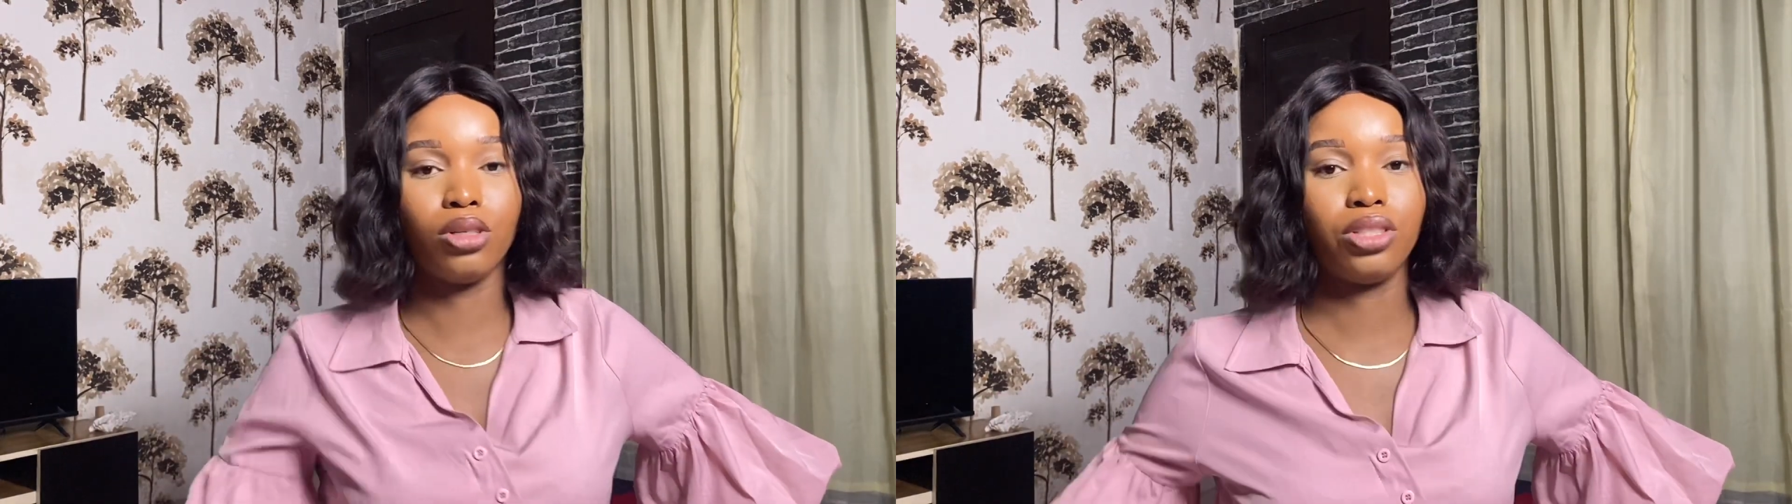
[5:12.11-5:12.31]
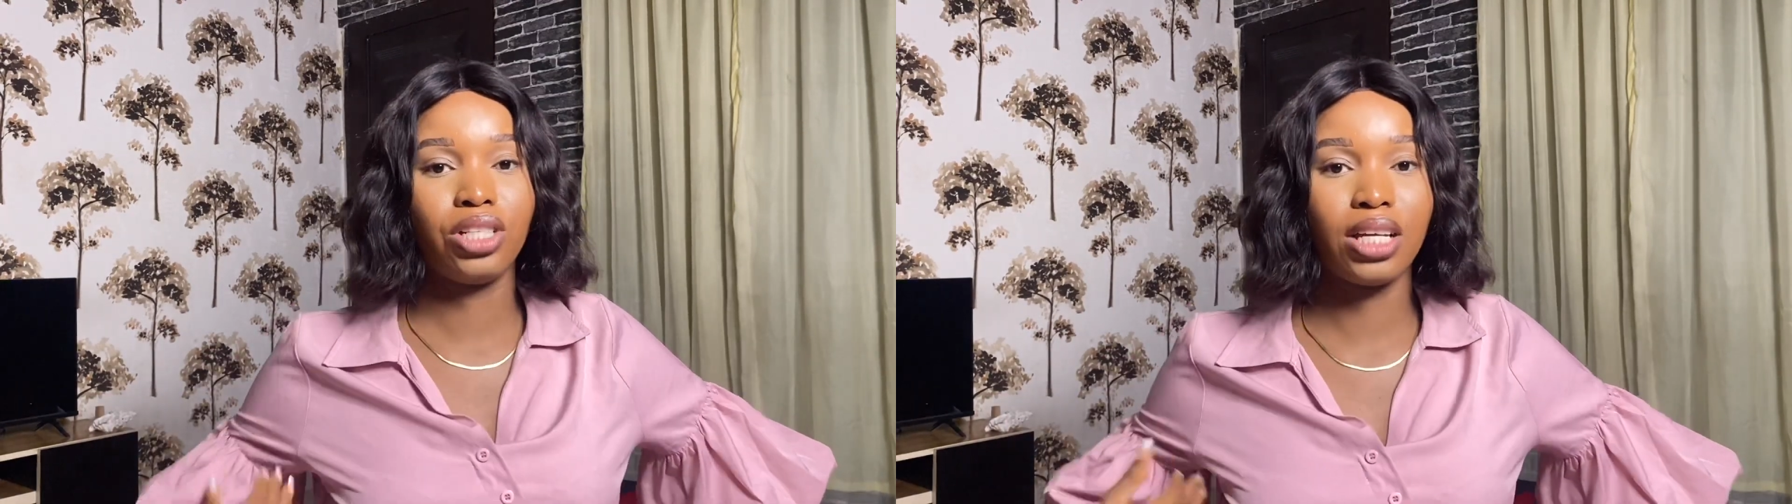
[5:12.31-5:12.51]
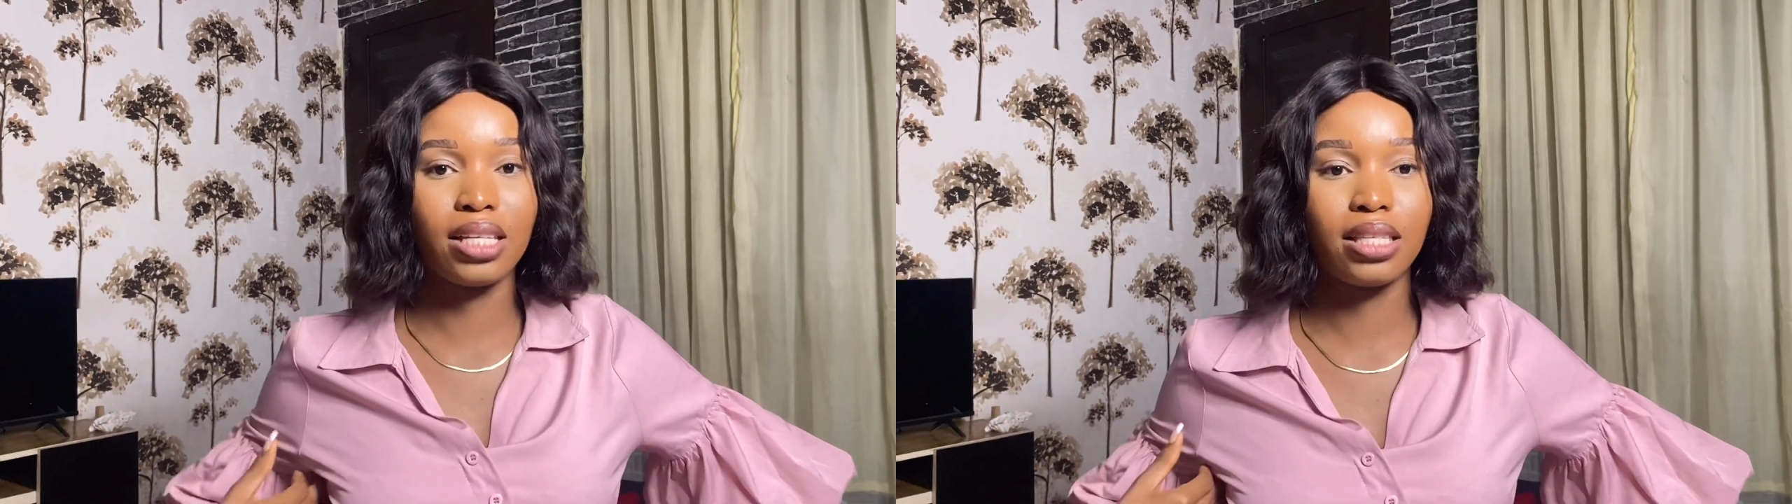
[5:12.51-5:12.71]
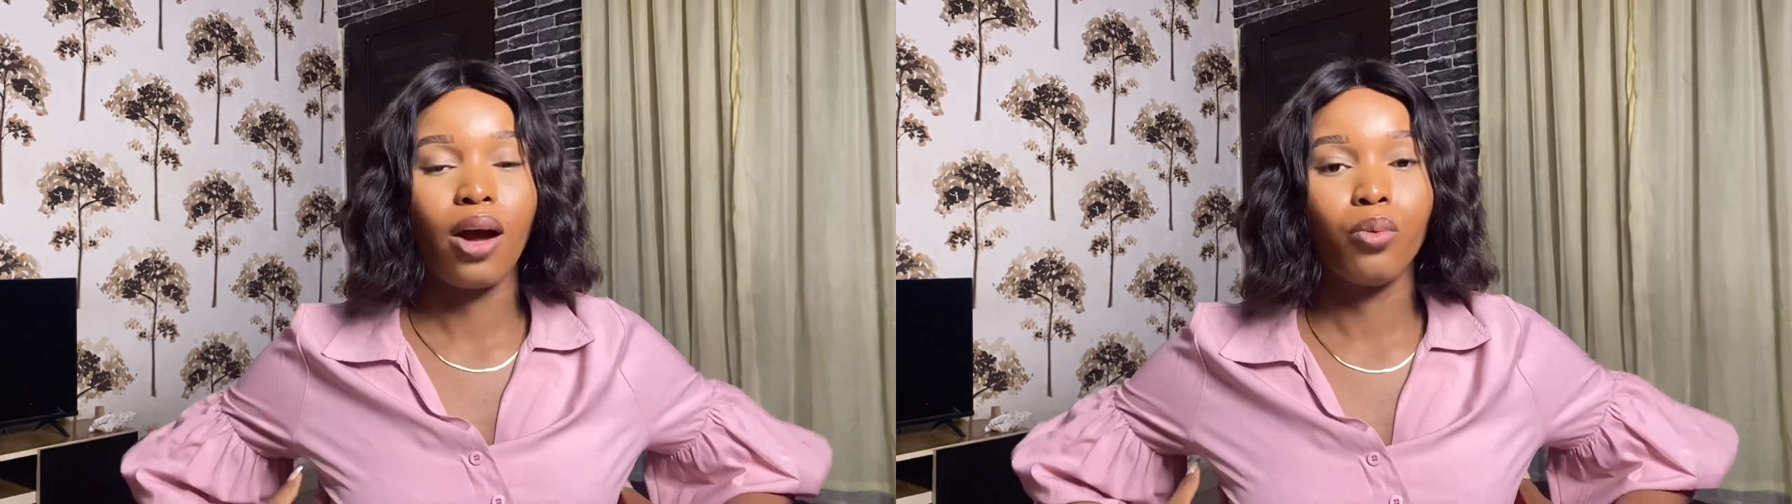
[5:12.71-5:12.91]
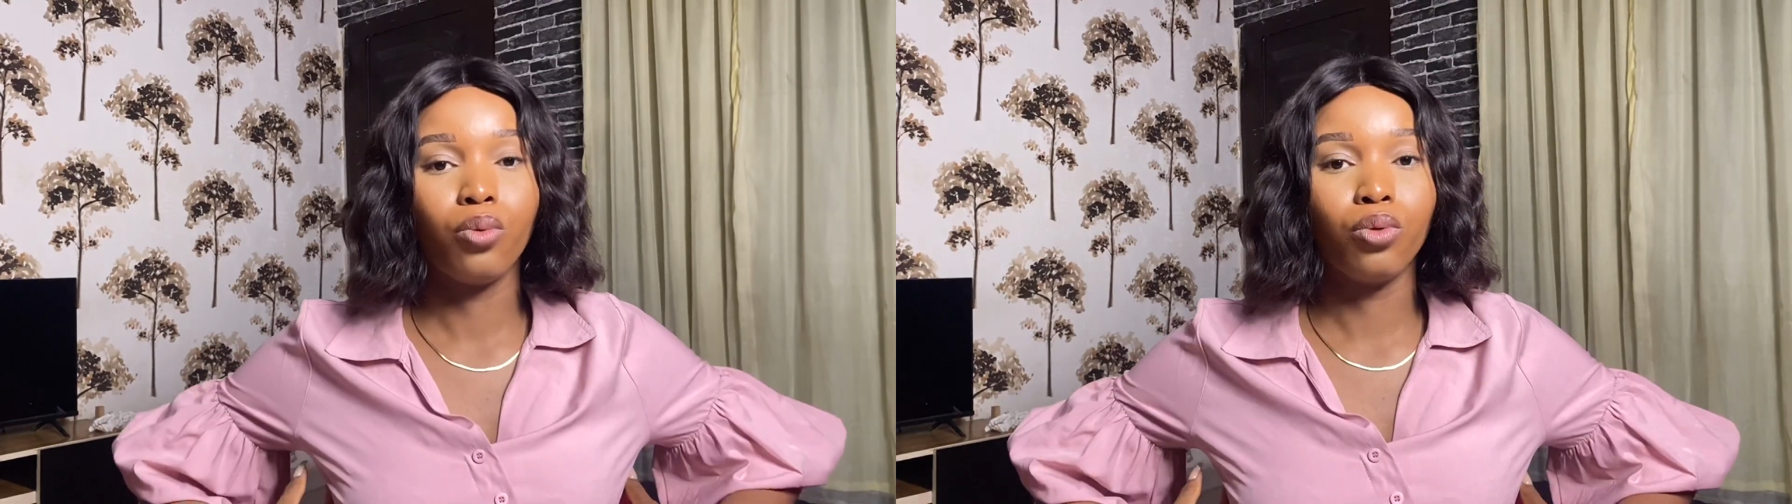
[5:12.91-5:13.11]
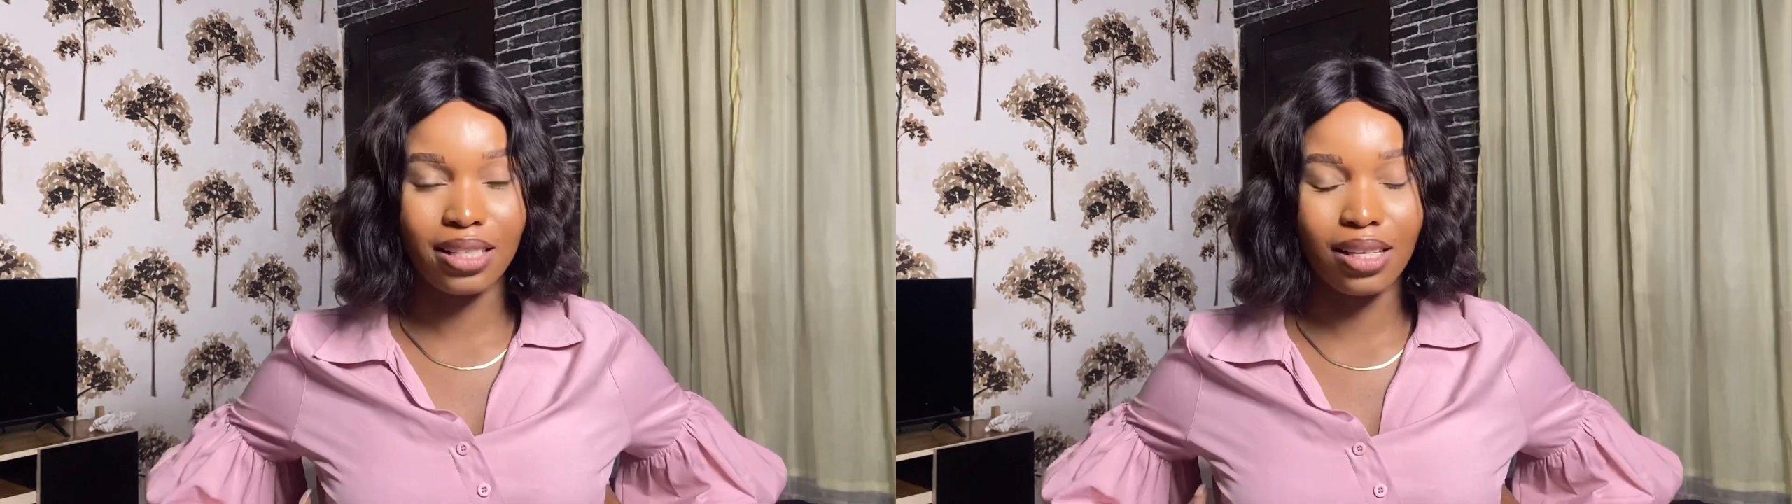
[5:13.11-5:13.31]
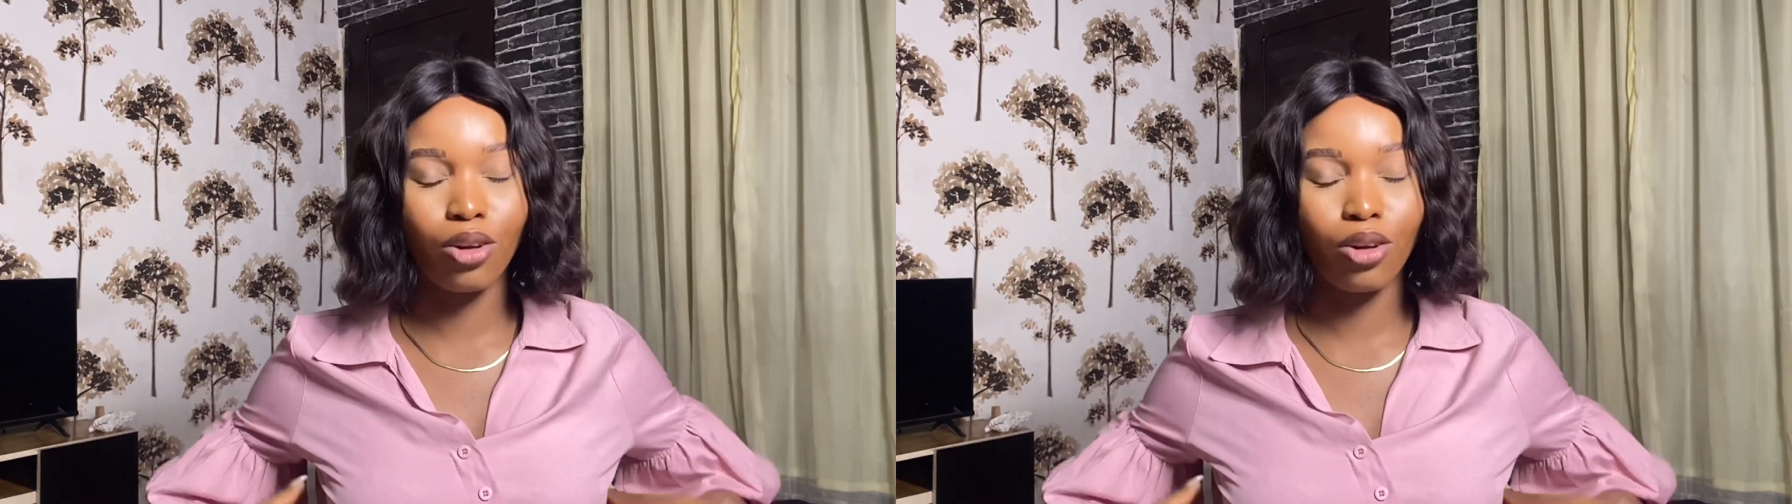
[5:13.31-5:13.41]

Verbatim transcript: your chest will